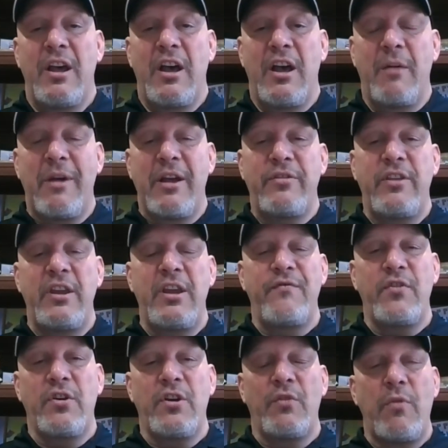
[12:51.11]
I think if
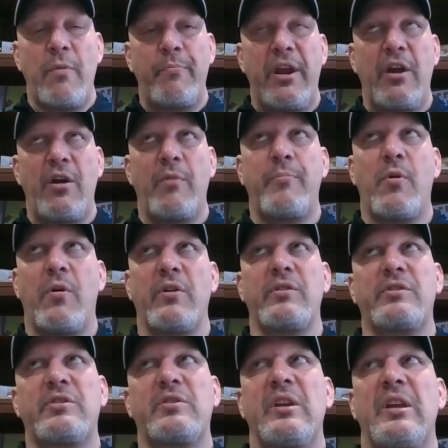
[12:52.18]
you're going to repair
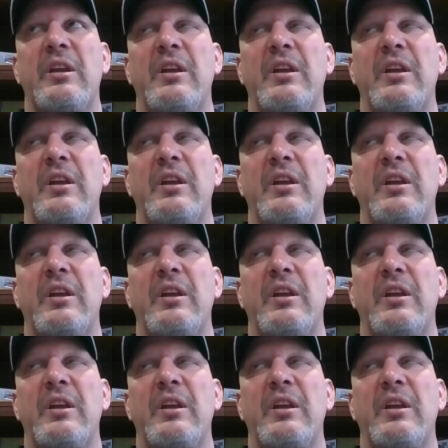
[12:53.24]
parts